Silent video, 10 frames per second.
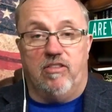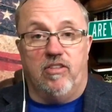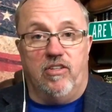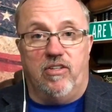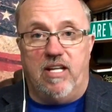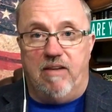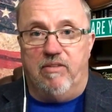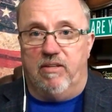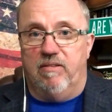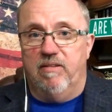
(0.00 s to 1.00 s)
third
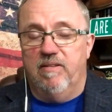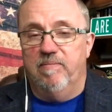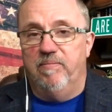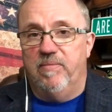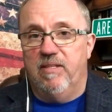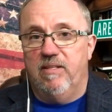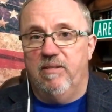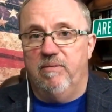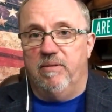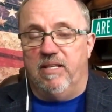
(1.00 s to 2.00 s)
heaven,
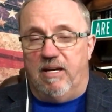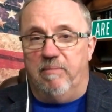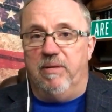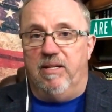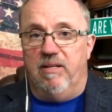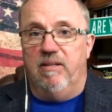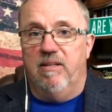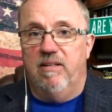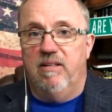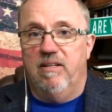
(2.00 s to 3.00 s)
without being
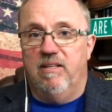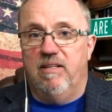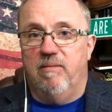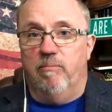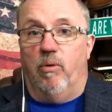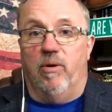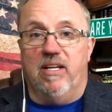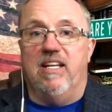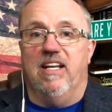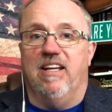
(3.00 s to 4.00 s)
born
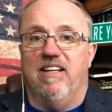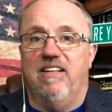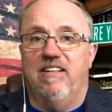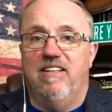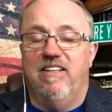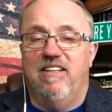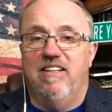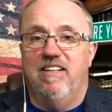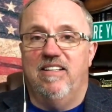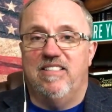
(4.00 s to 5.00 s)
again,
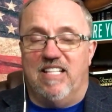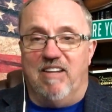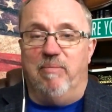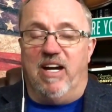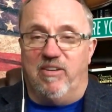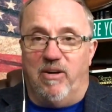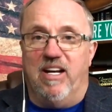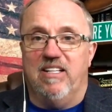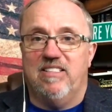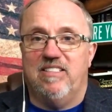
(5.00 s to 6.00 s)
saved by
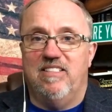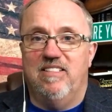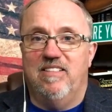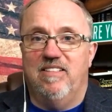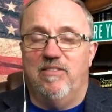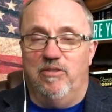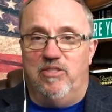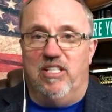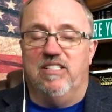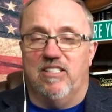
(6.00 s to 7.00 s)
grace through
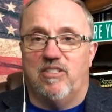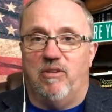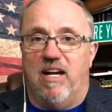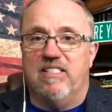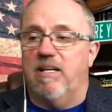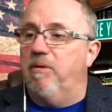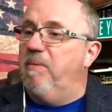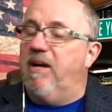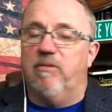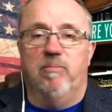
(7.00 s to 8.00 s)
Jesus Christ. I'll be
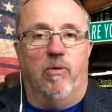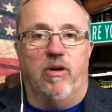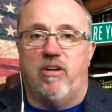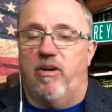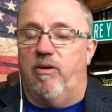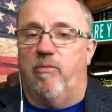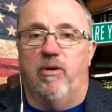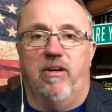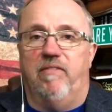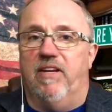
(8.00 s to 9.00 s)
back with more current
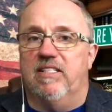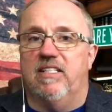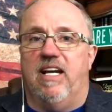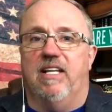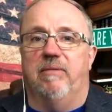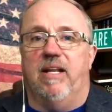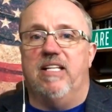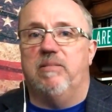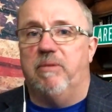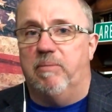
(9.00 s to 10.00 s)
world events and how they
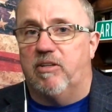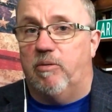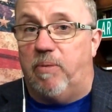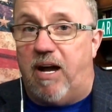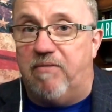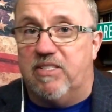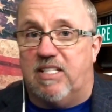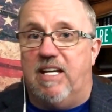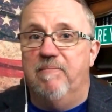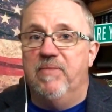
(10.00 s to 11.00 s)
relate to biblical
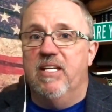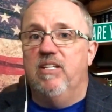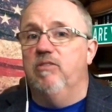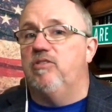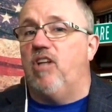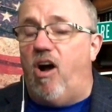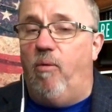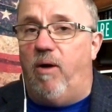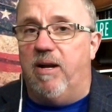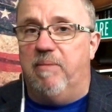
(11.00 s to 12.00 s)
prophecy. You
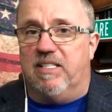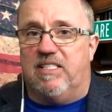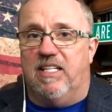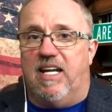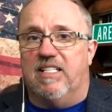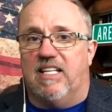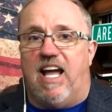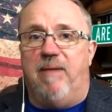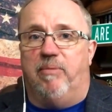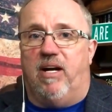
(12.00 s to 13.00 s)
don't want to miss today's
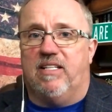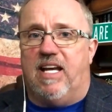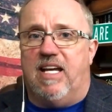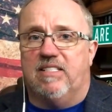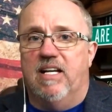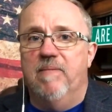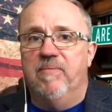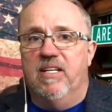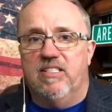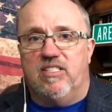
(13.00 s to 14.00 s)
live broadcast.
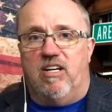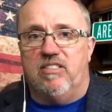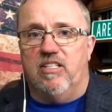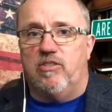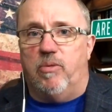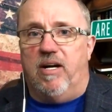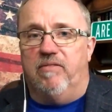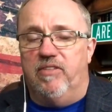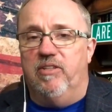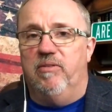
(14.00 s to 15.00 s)
Starts at
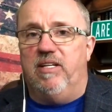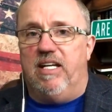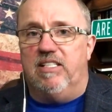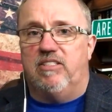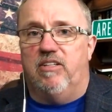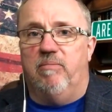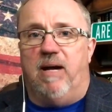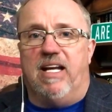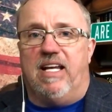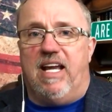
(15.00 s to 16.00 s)
12 noon Eastern.
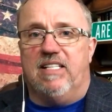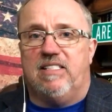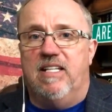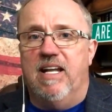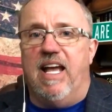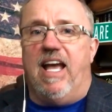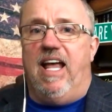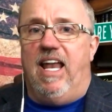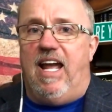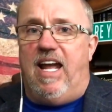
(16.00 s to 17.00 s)
My guest,
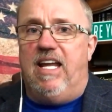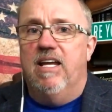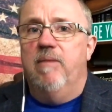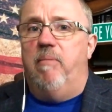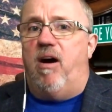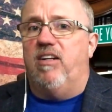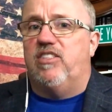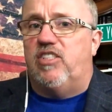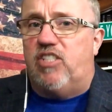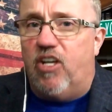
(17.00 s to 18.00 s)
L.A.
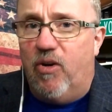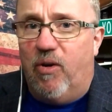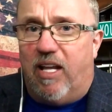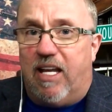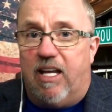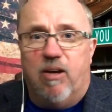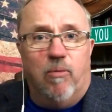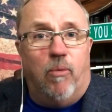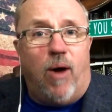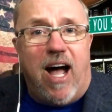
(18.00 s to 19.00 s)
Marzulli.
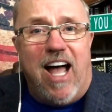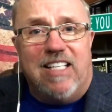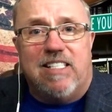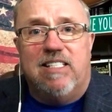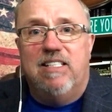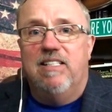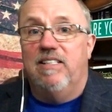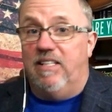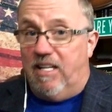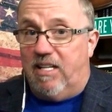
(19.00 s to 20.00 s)
What?
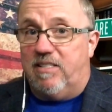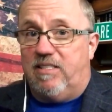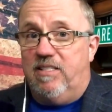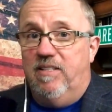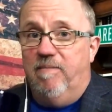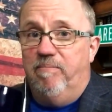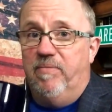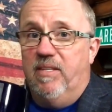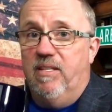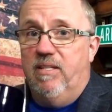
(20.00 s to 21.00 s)
Yes.
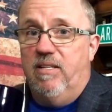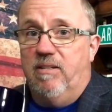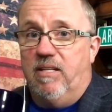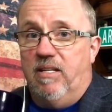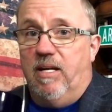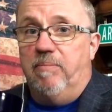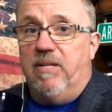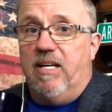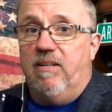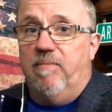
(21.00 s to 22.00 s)
Get an
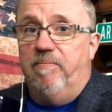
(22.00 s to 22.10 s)
update